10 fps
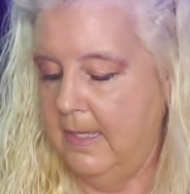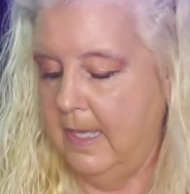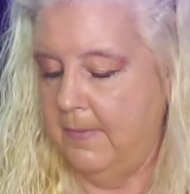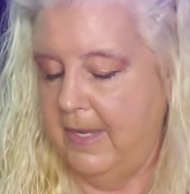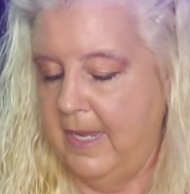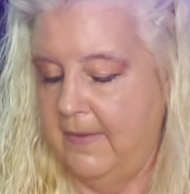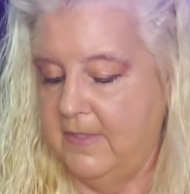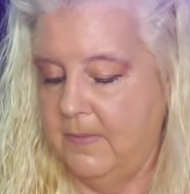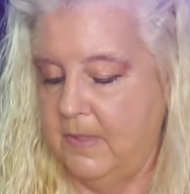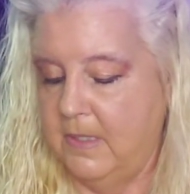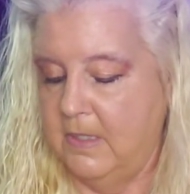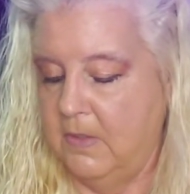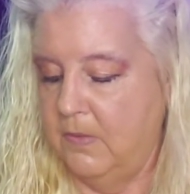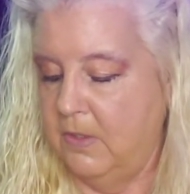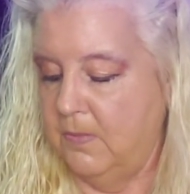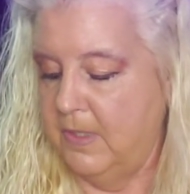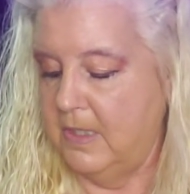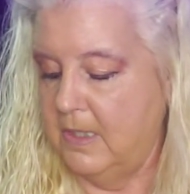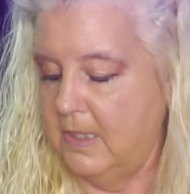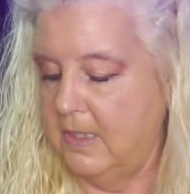That might have something to do with your
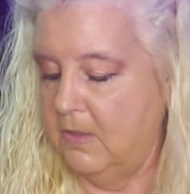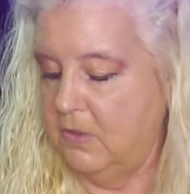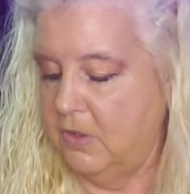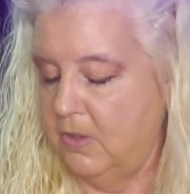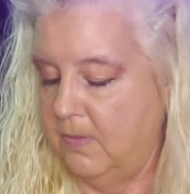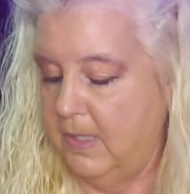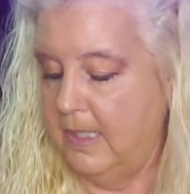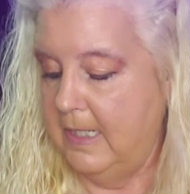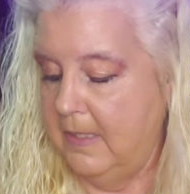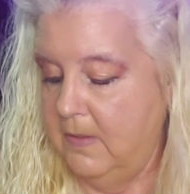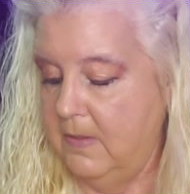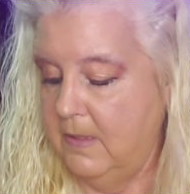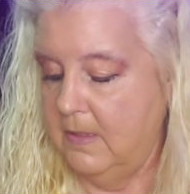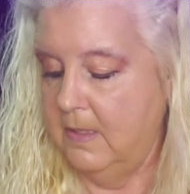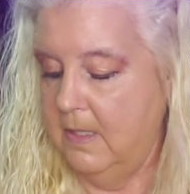business deals or your money deals.